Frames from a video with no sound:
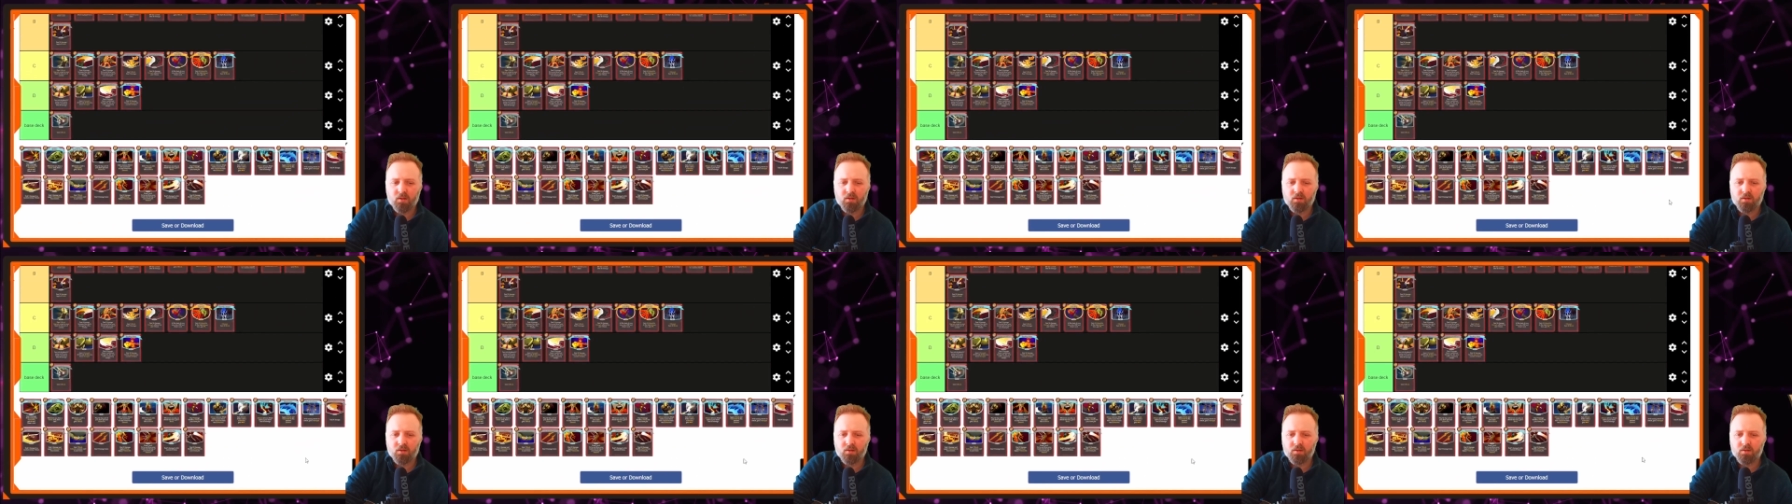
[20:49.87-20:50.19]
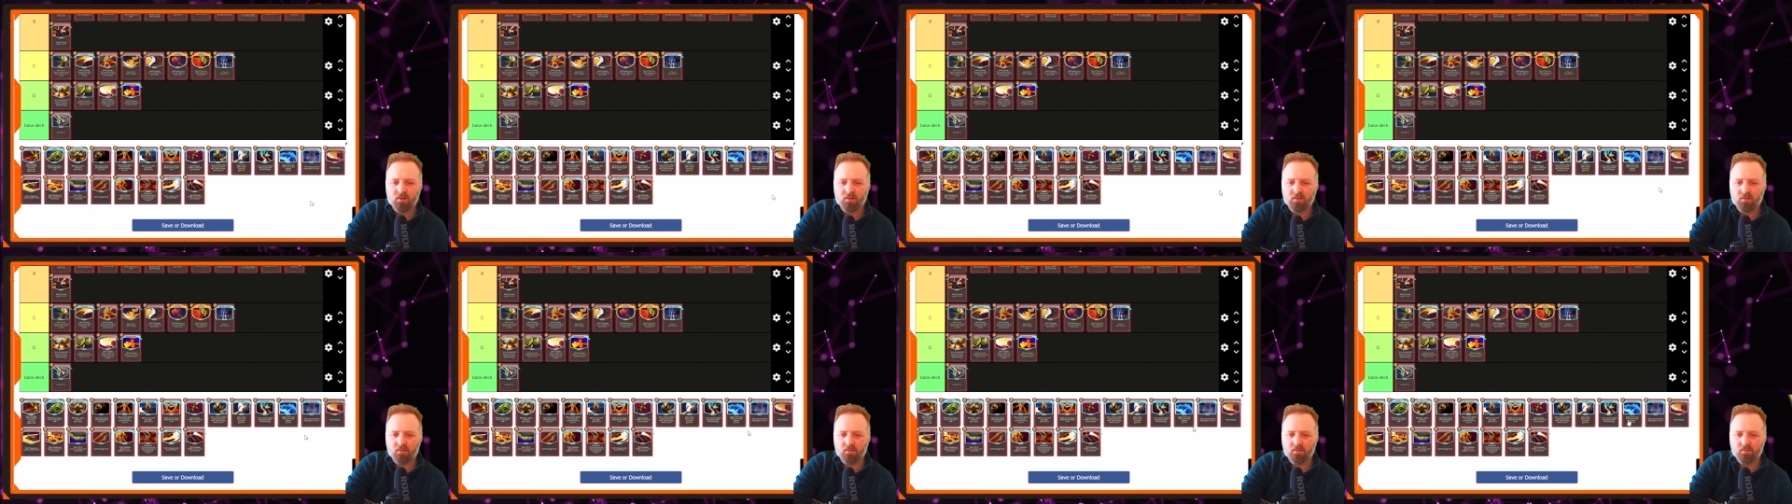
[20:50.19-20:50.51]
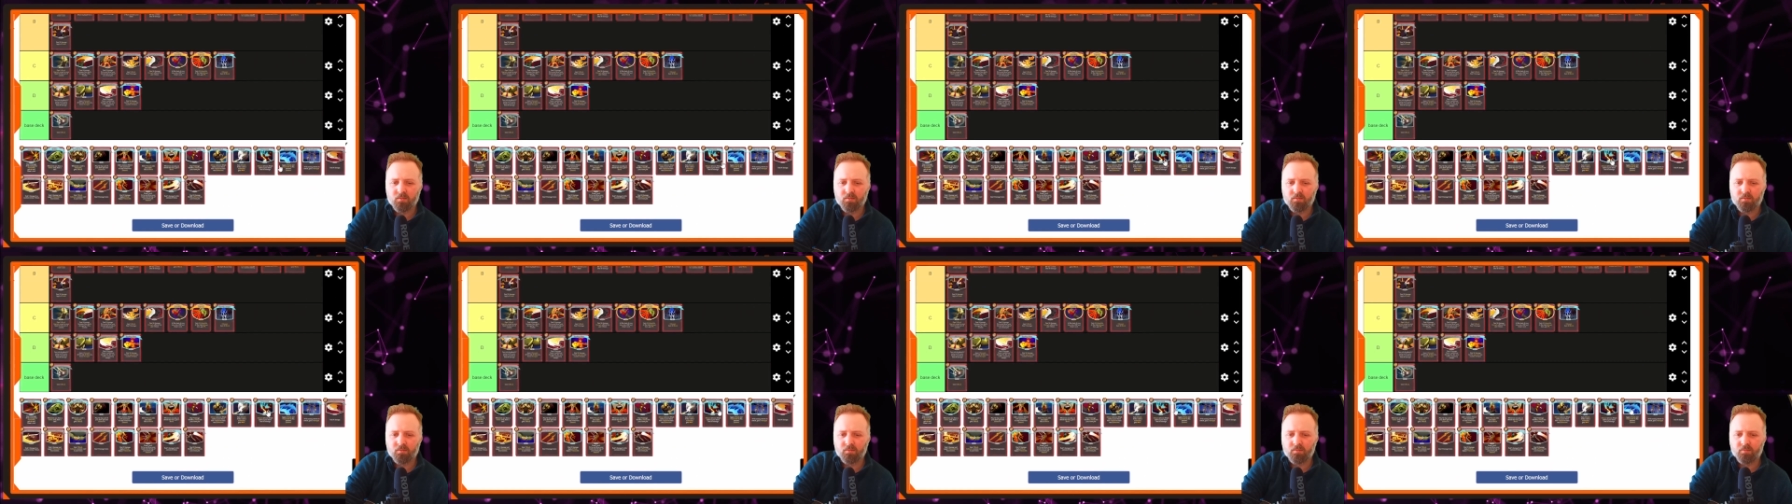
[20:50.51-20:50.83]
So,
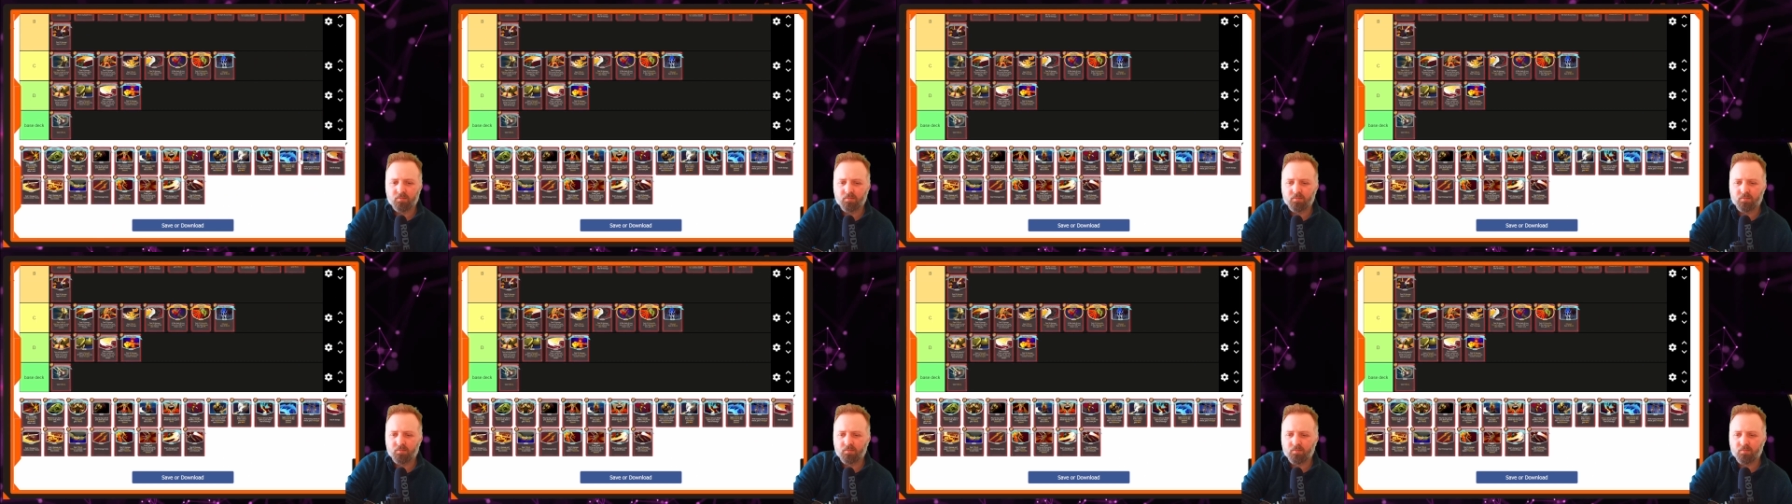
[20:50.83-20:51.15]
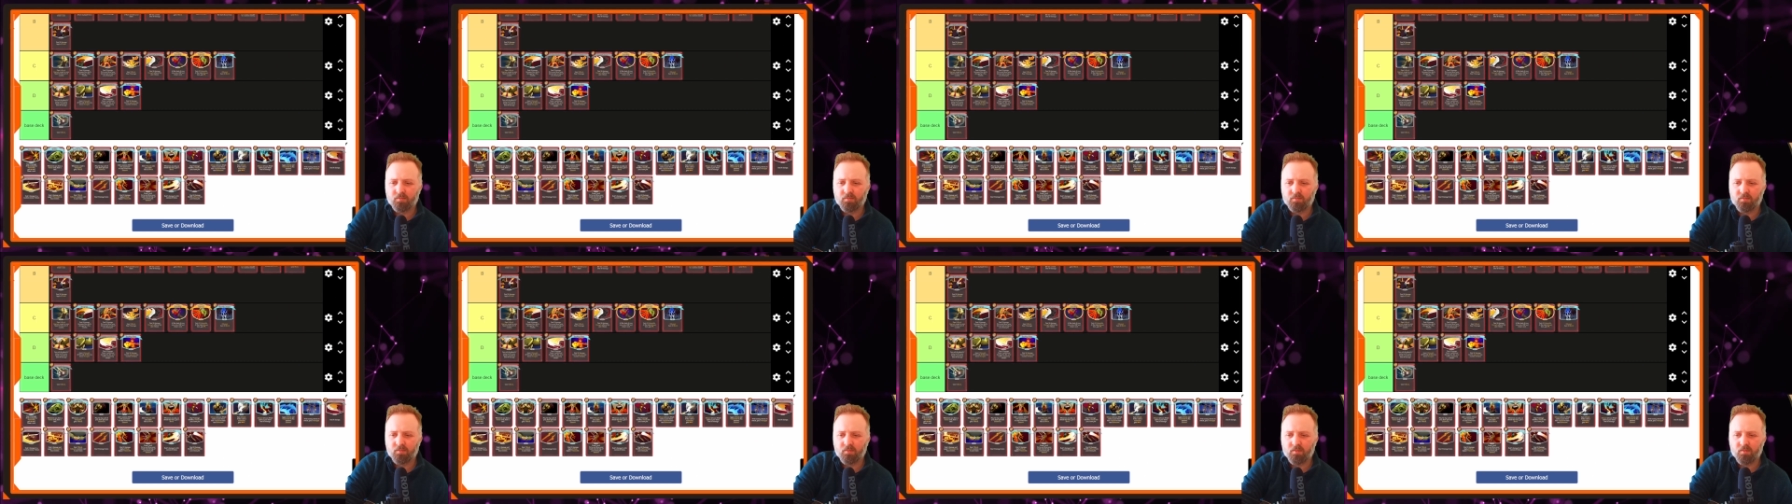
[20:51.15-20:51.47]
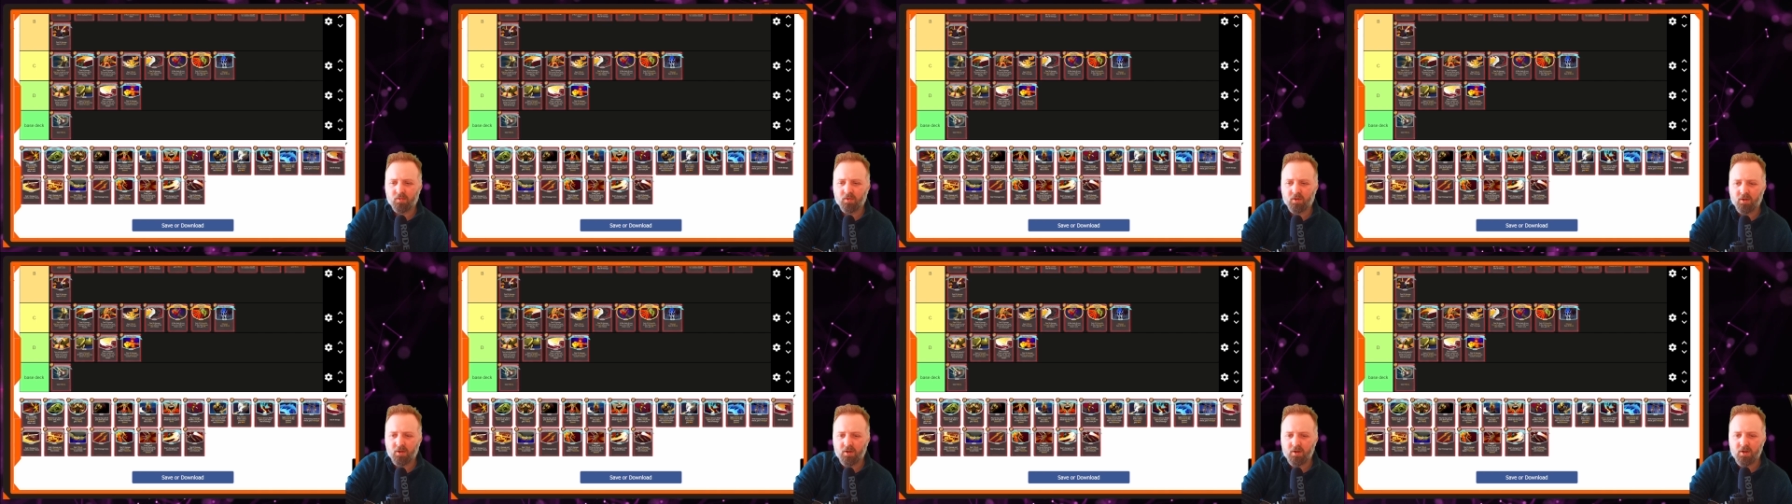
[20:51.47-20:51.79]

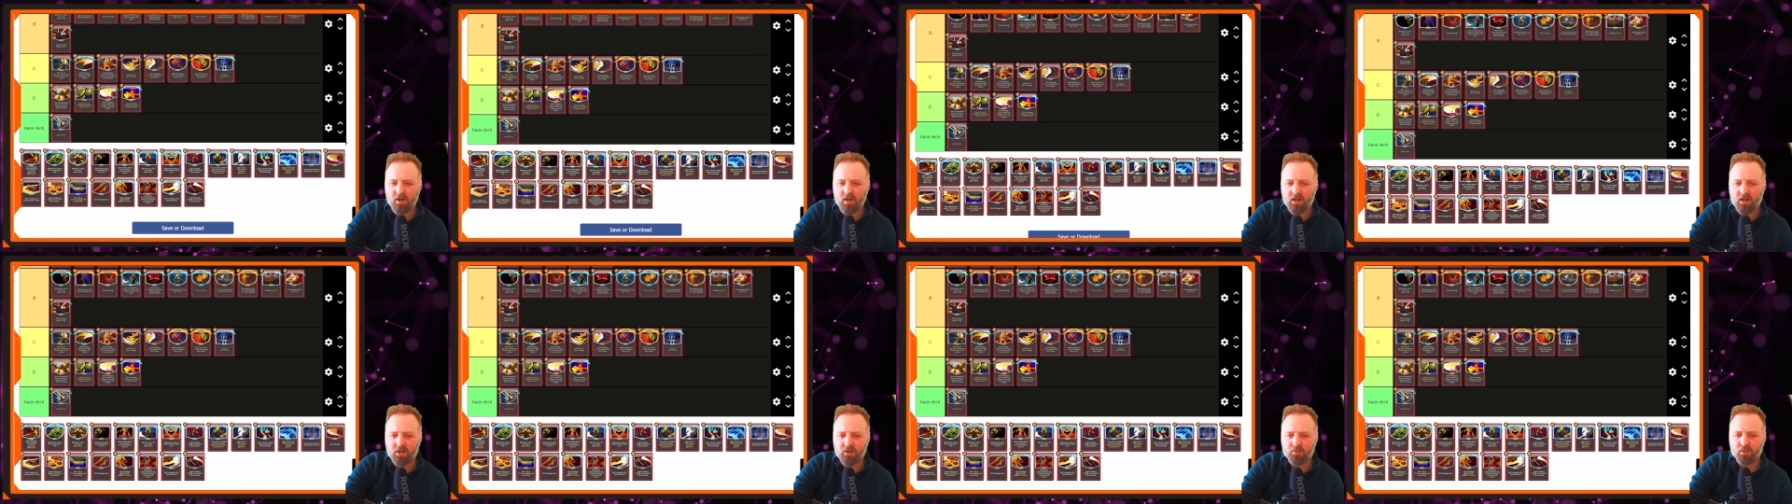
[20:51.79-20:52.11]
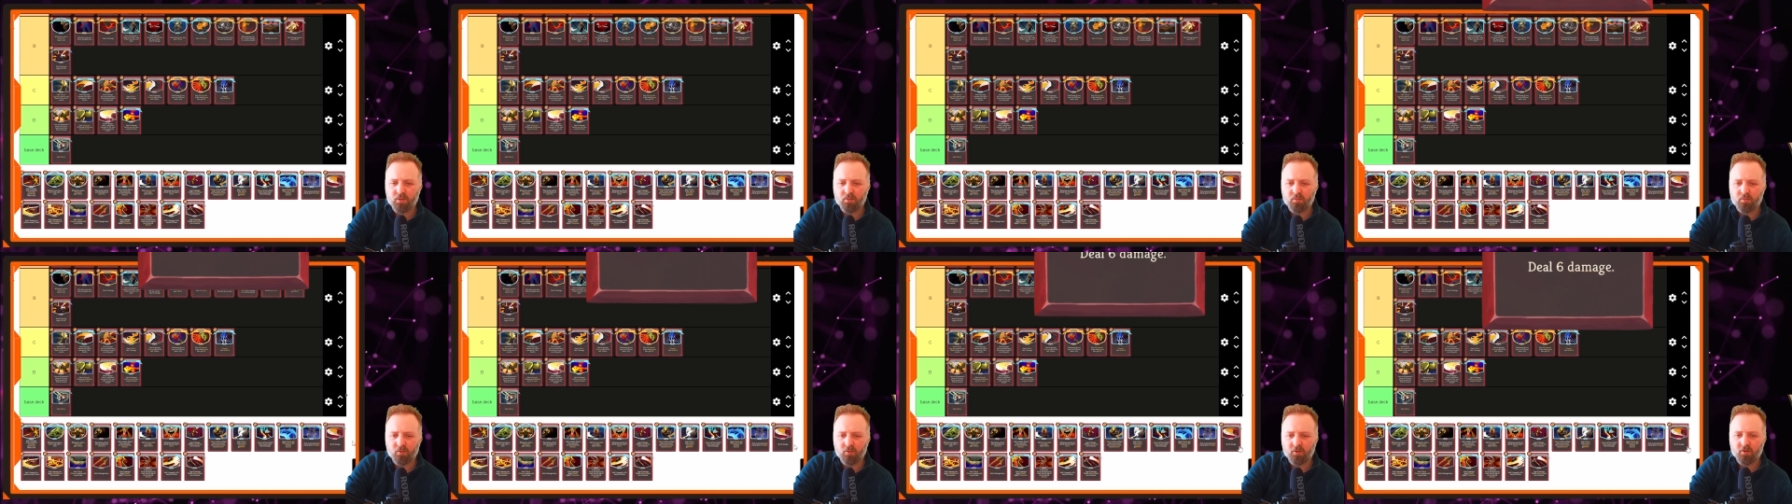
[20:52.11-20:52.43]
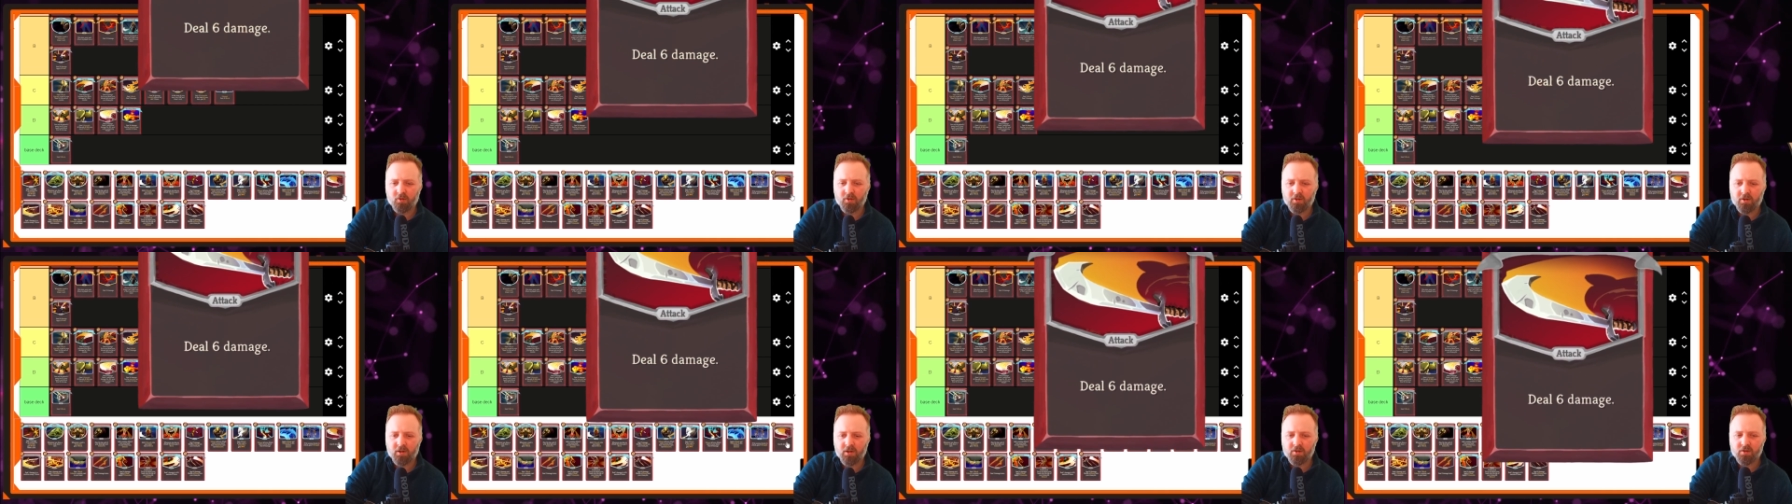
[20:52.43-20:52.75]
next one we're
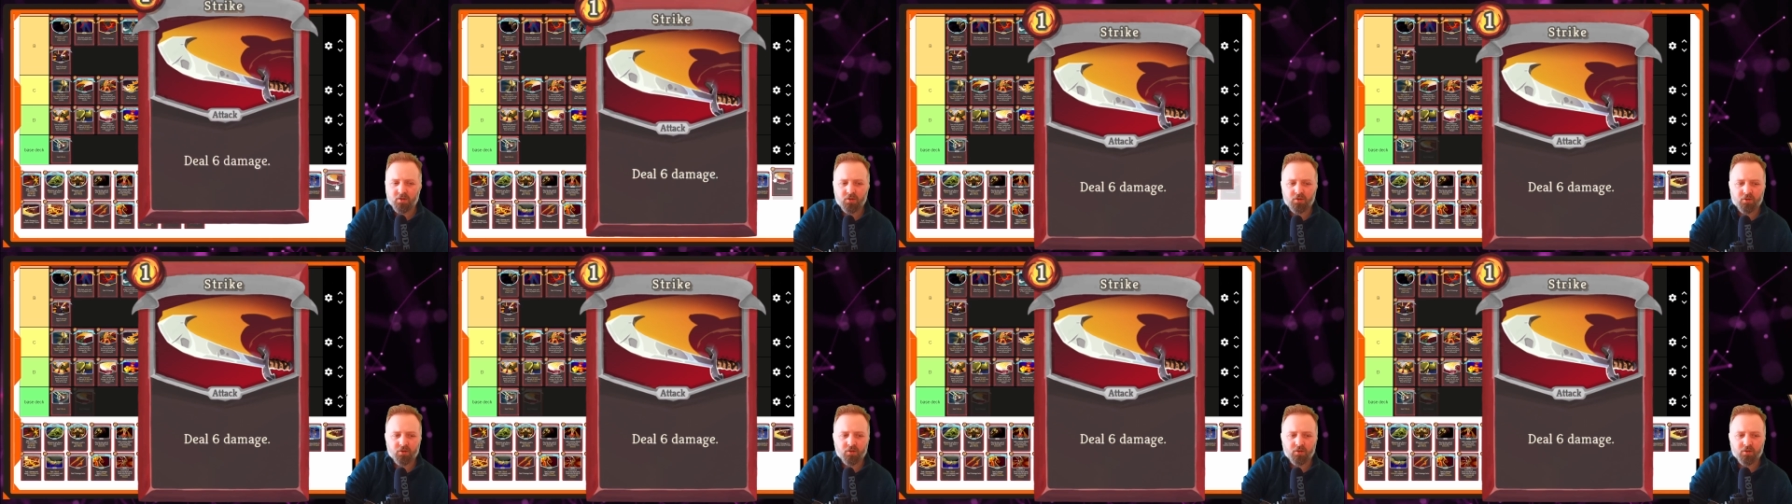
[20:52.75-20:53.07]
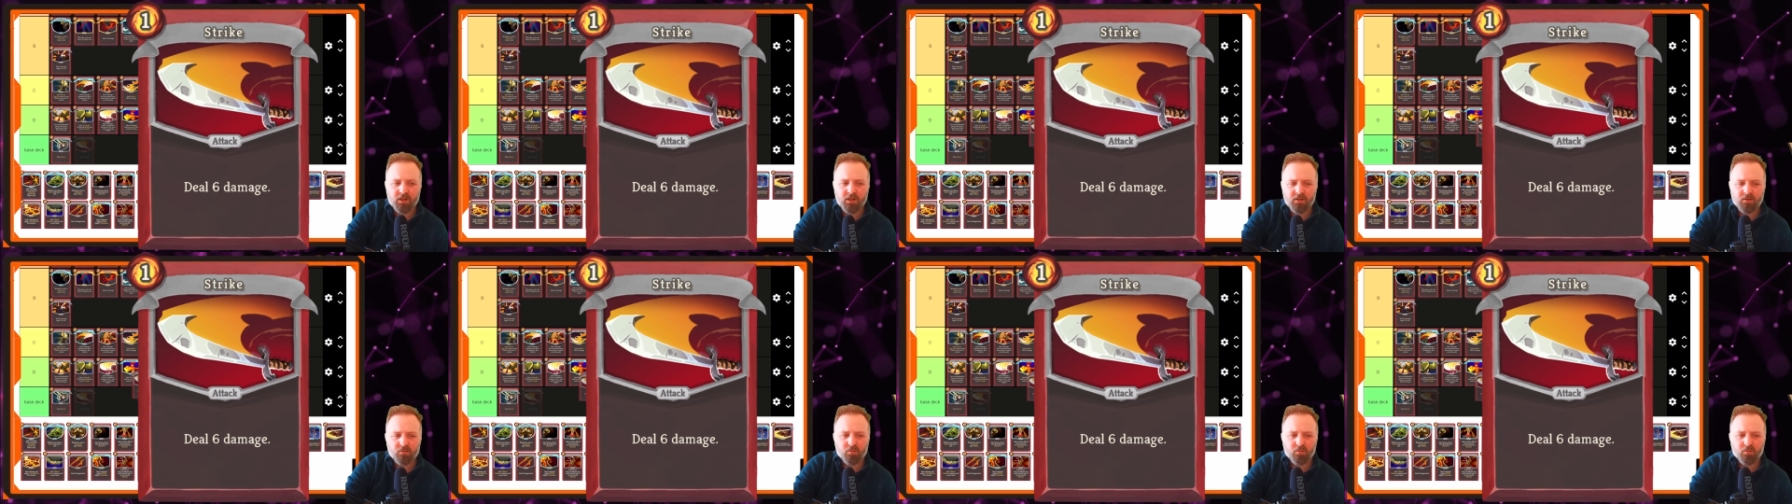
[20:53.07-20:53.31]
looking at Strike,